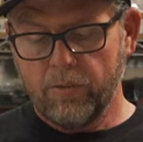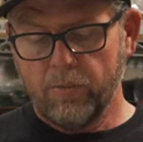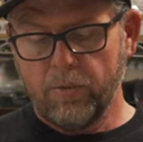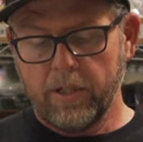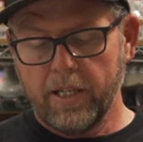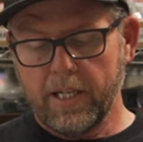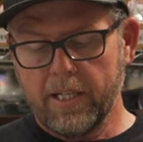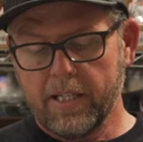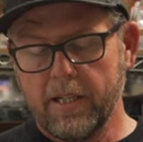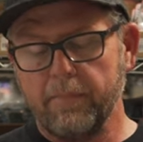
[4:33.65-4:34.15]

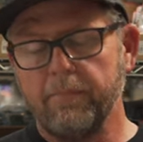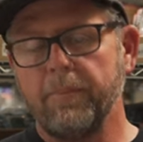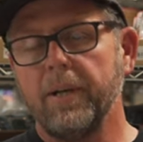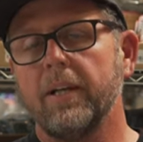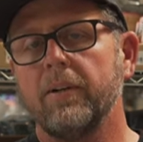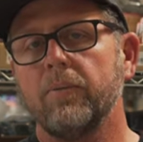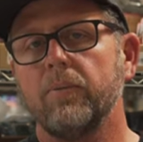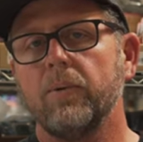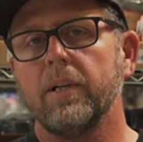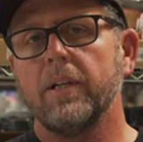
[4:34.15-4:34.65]
whereas the
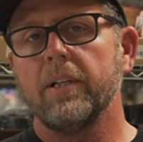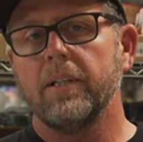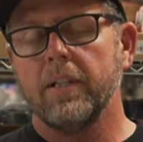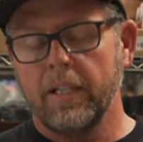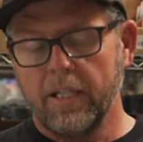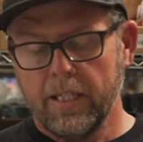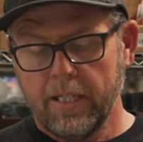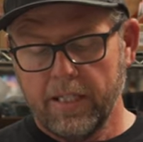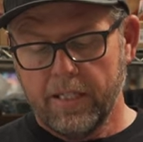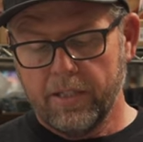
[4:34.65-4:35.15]
Penn one
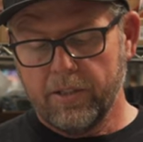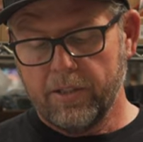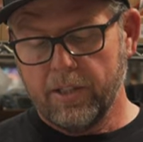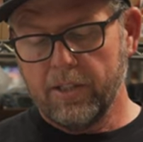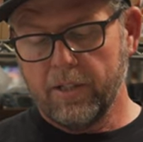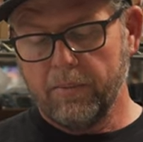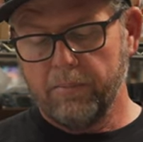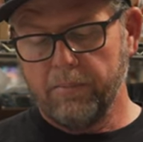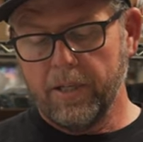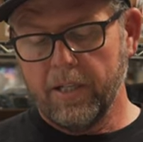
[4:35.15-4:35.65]
is
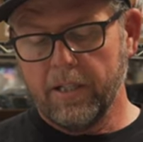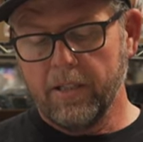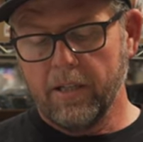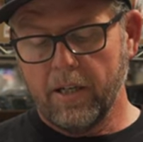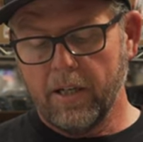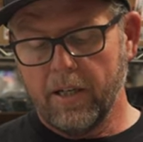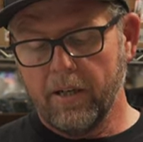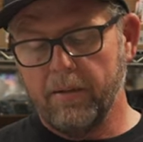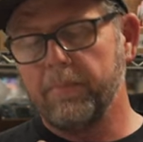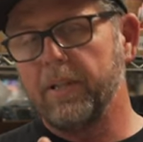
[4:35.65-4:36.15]
such a big
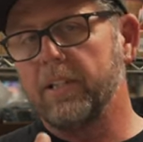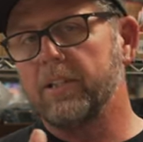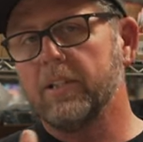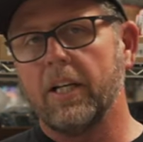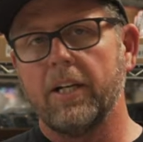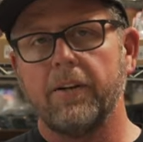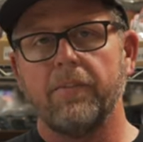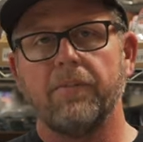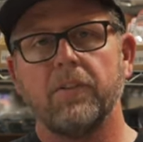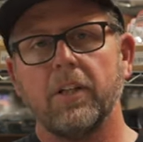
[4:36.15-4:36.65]
knob, it's
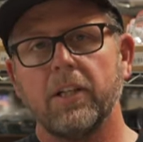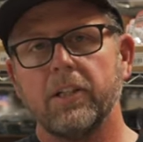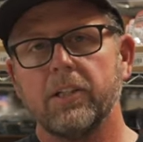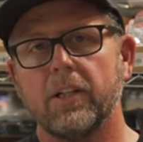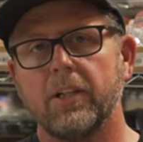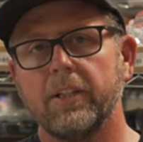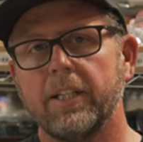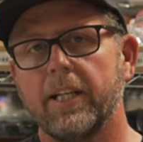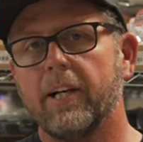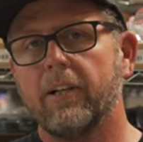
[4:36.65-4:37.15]
kind of flush
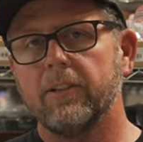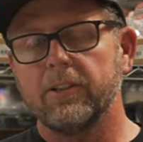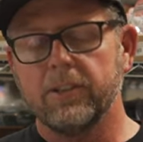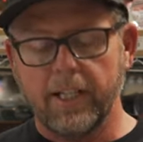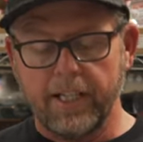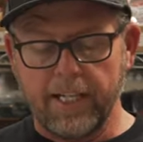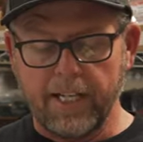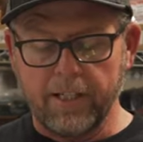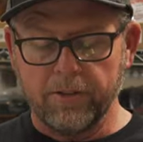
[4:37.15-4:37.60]
on the outside.